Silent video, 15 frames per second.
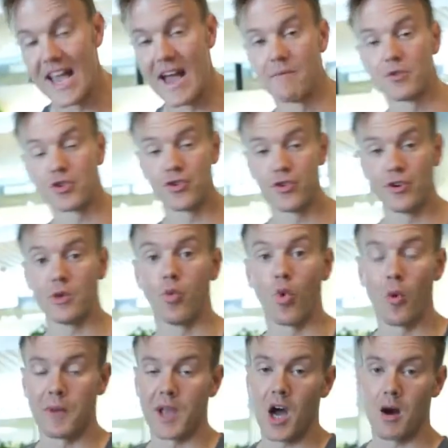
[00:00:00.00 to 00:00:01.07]
am truly
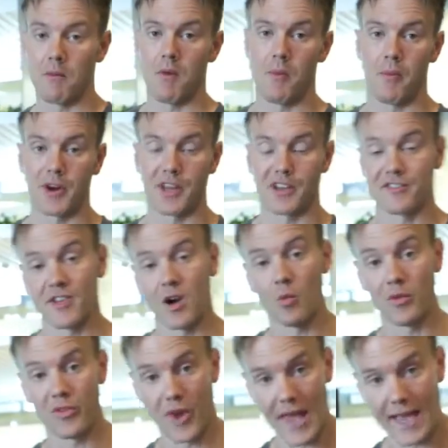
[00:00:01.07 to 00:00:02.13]
warming up my body. I start
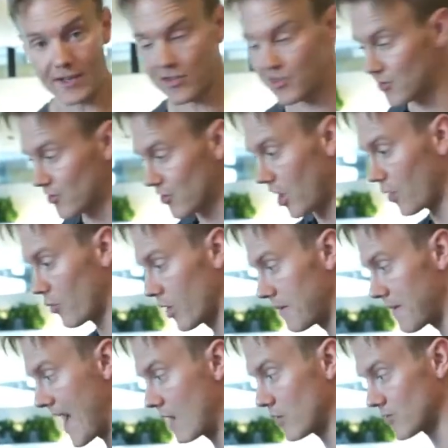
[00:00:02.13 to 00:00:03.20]
with layers, just like when
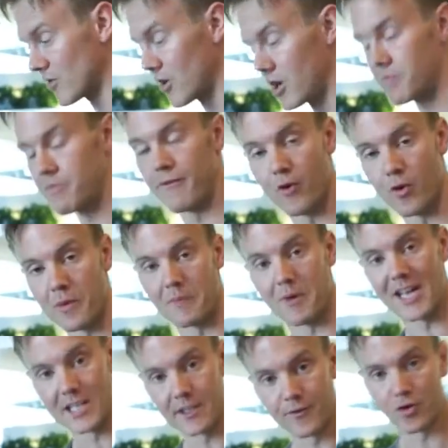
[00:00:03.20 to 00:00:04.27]
I'm outside performing
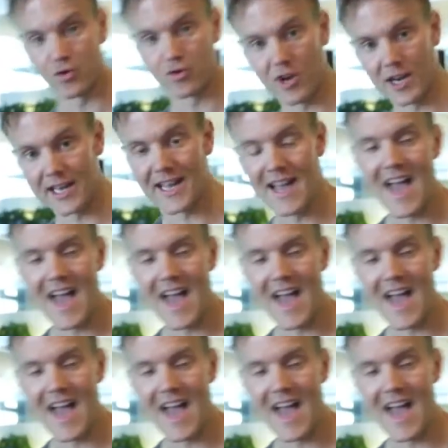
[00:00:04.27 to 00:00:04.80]
my interval training,